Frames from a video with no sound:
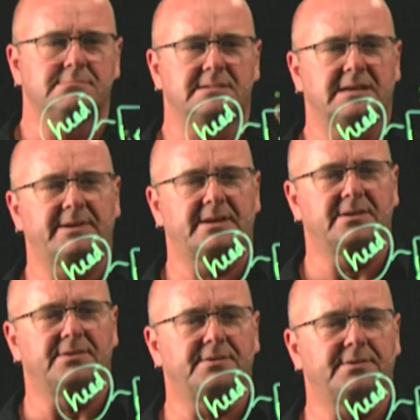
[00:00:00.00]
I mean,
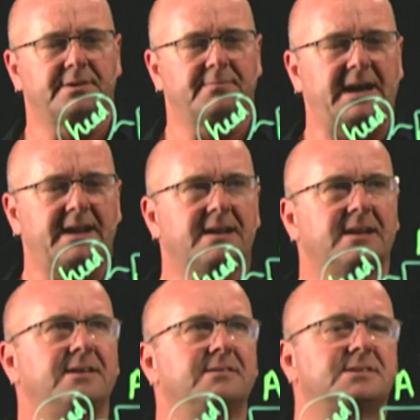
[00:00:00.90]
not automatically.
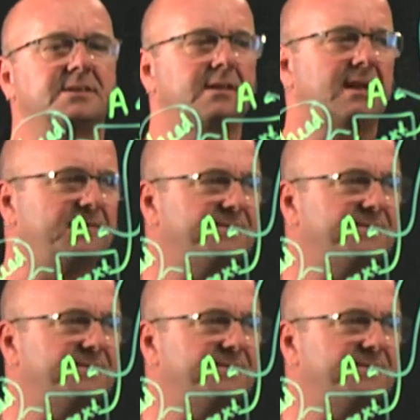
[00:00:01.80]
You still have